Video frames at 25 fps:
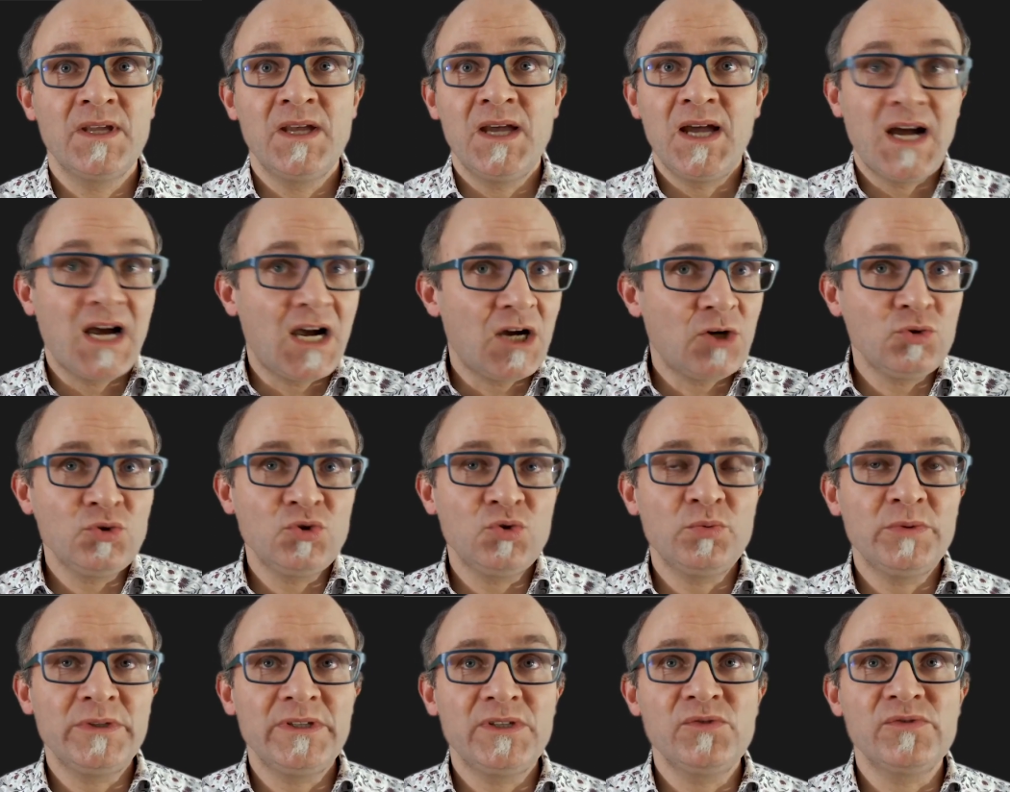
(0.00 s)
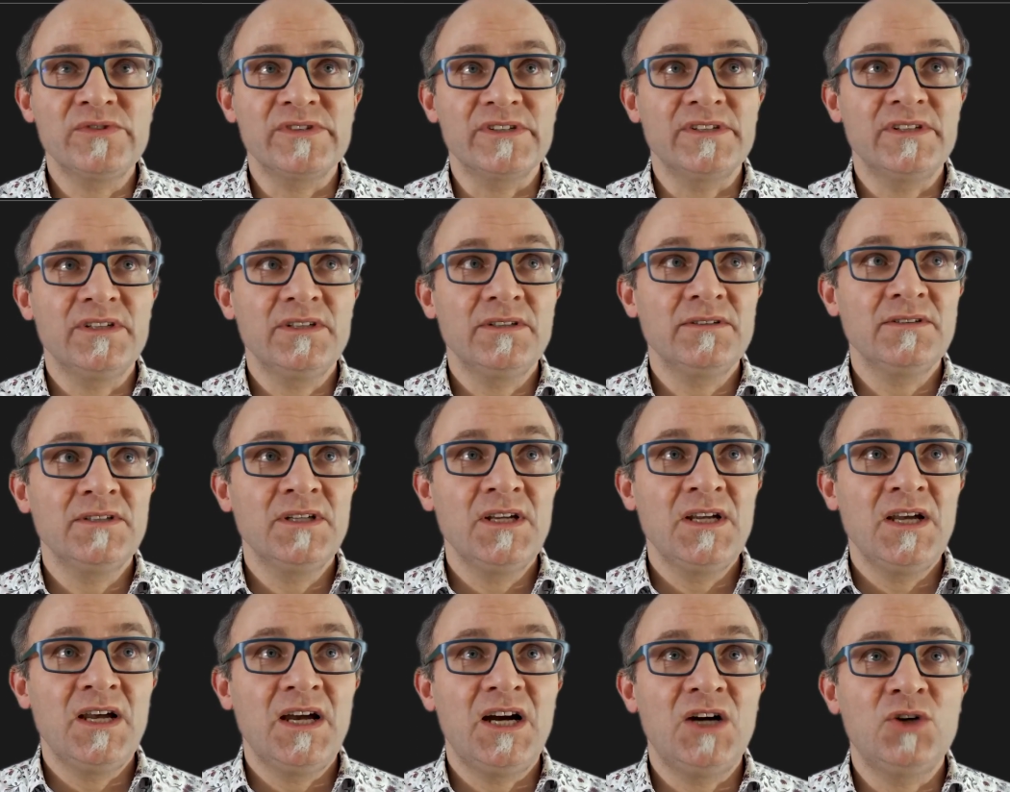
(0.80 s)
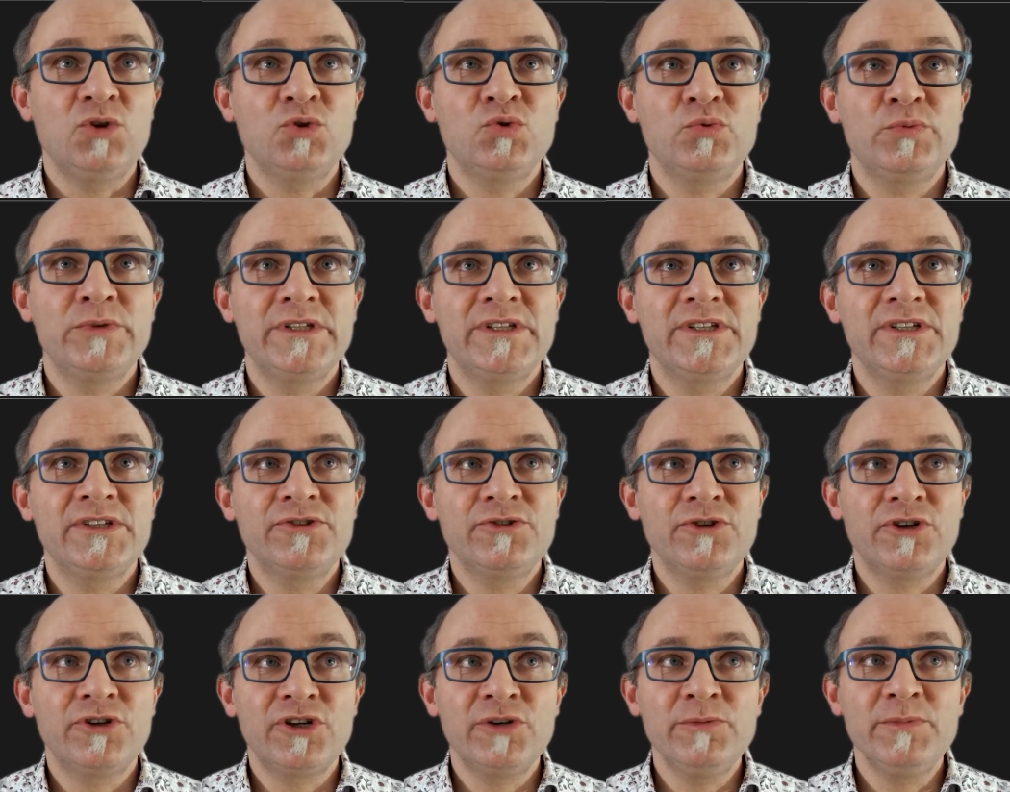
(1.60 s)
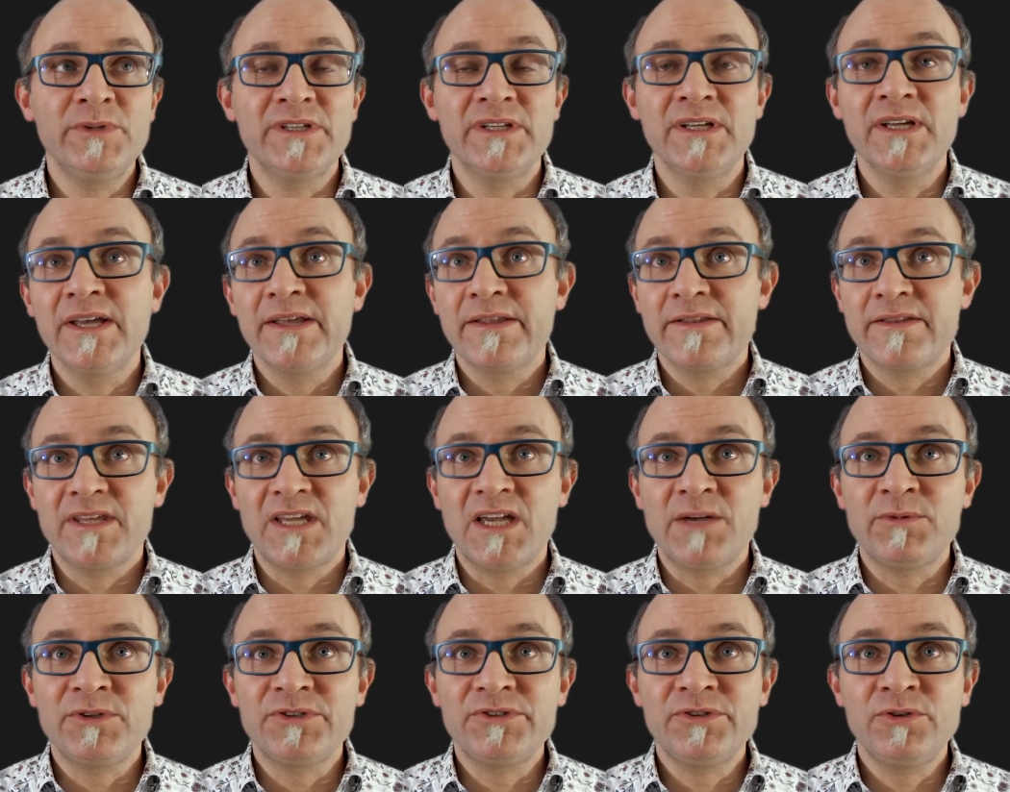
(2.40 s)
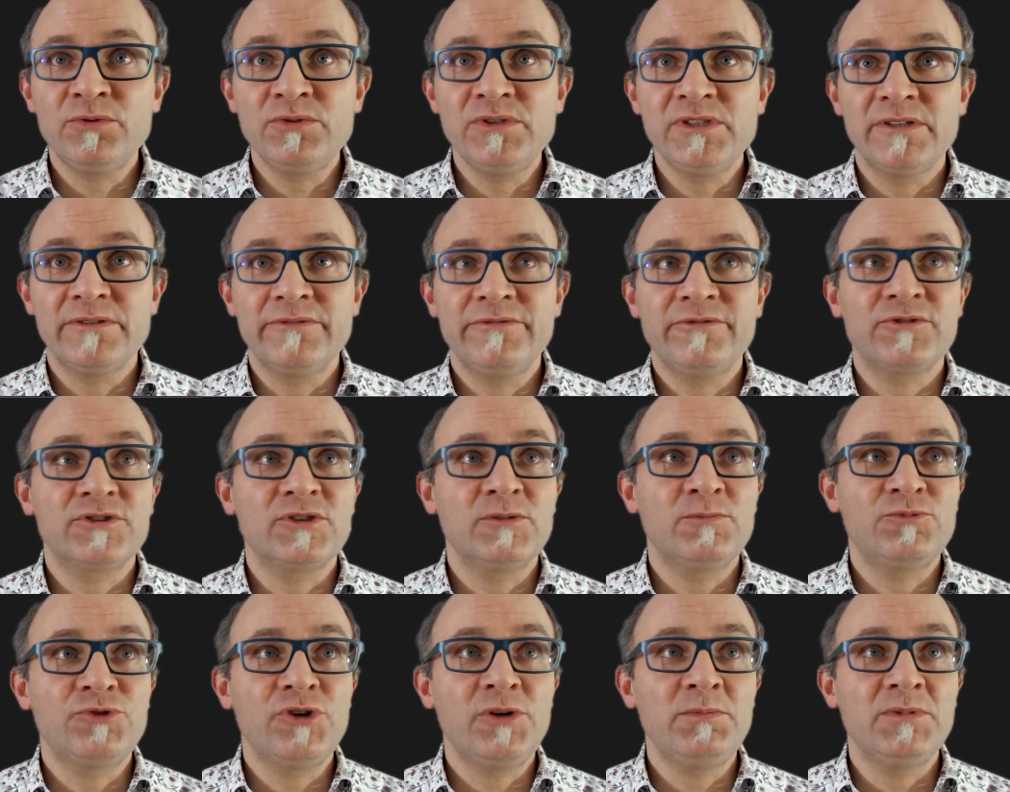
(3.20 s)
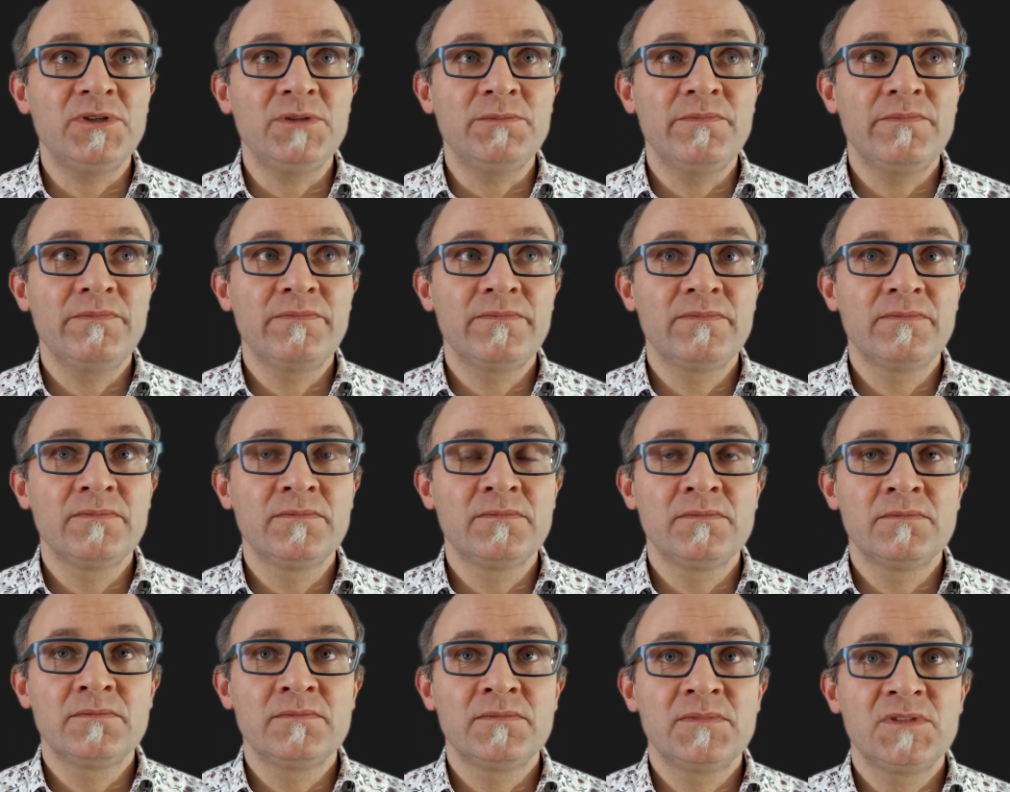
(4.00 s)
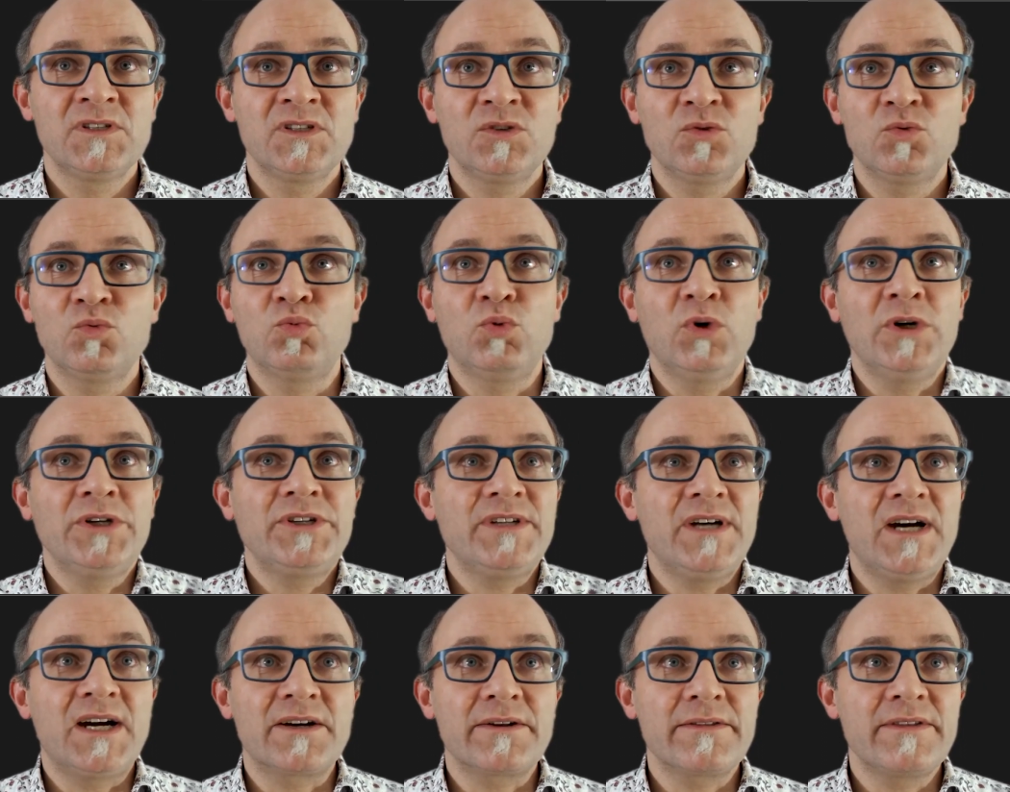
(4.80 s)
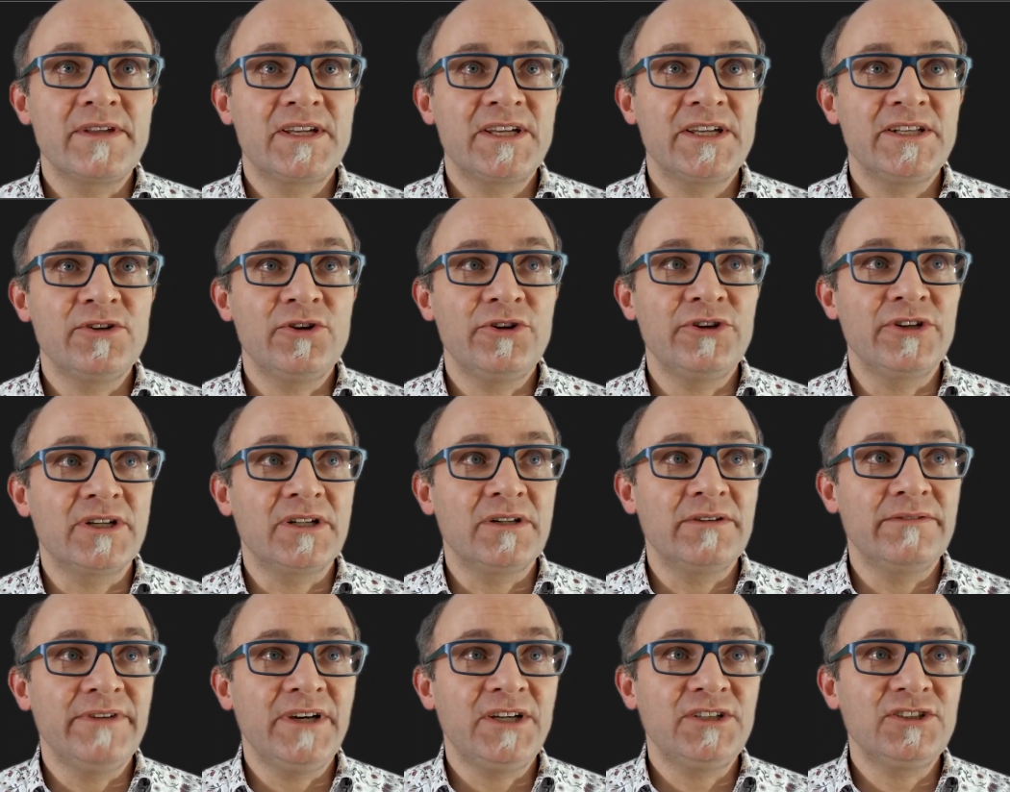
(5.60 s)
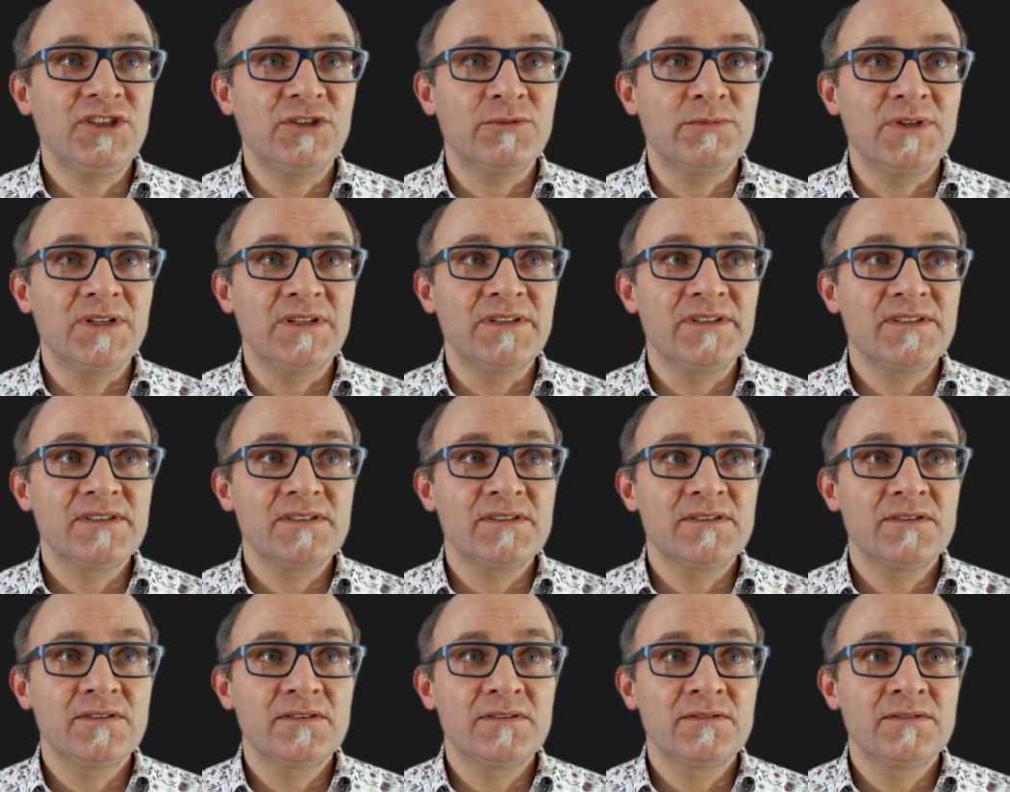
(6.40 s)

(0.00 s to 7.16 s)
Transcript: How do we use it? How do we determine the Hamiltonian for a problem? What are the canonical variables?